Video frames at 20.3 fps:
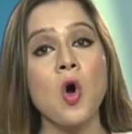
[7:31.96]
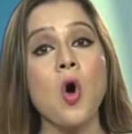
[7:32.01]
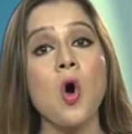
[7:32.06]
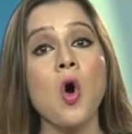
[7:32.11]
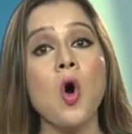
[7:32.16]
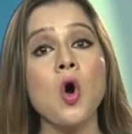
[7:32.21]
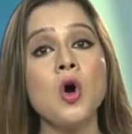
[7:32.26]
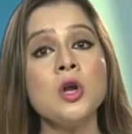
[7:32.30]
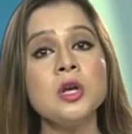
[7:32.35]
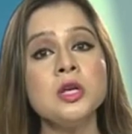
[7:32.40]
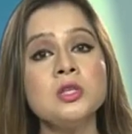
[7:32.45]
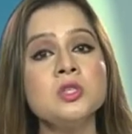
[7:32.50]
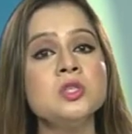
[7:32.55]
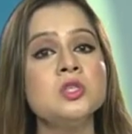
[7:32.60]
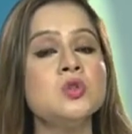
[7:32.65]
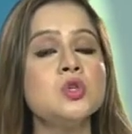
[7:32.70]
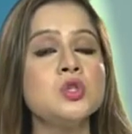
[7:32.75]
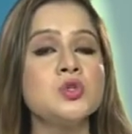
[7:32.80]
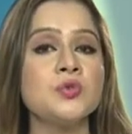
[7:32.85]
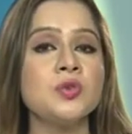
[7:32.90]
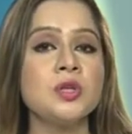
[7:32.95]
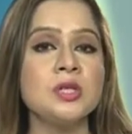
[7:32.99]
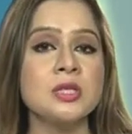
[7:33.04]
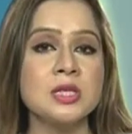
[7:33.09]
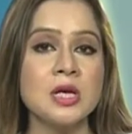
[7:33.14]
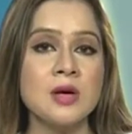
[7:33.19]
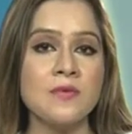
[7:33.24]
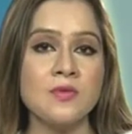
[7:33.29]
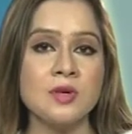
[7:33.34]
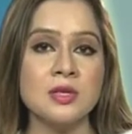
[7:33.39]
On is used for
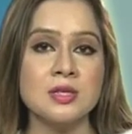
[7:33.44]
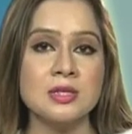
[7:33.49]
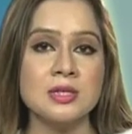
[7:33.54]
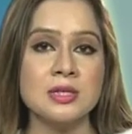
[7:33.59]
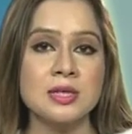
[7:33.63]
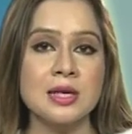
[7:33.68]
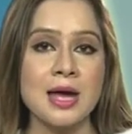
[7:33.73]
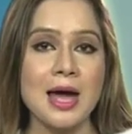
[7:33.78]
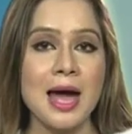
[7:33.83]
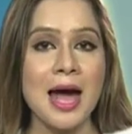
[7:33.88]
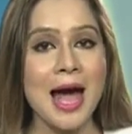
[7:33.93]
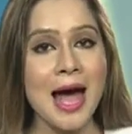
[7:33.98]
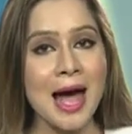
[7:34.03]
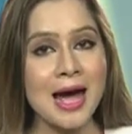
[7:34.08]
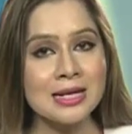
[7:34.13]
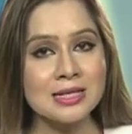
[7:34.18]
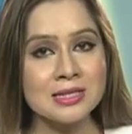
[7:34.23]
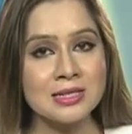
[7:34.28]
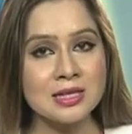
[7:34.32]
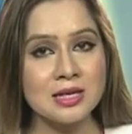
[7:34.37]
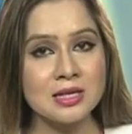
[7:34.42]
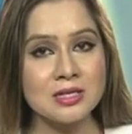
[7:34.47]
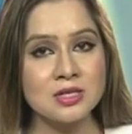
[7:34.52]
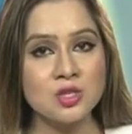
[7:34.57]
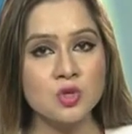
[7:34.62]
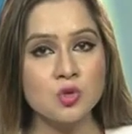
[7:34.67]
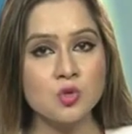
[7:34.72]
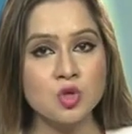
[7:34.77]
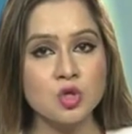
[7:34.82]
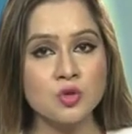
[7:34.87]
surface. At
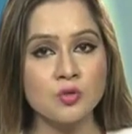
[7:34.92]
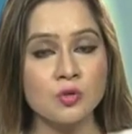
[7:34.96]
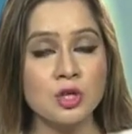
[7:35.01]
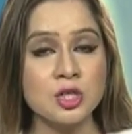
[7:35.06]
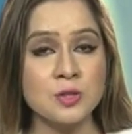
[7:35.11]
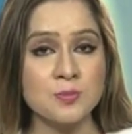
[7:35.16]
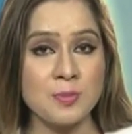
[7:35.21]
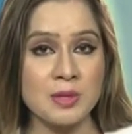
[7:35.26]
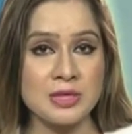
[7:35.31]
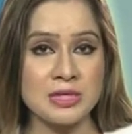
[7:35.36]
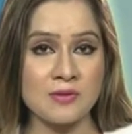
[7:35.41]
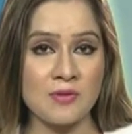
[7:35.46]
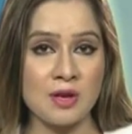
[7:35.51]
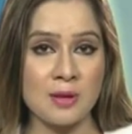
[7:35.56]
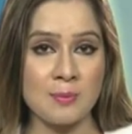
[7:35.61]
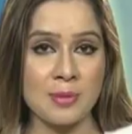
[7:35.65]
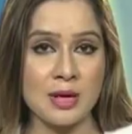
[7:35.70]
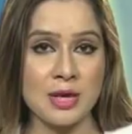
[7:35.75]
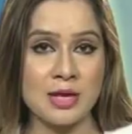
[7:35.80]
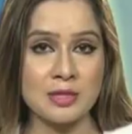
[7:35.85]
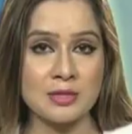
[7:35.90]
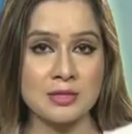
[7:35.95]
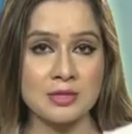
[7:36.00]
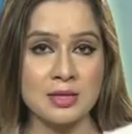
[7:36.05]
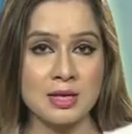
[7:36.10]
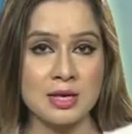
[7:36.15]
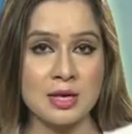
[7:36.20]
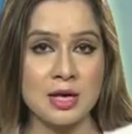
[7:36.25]
is used for specific place.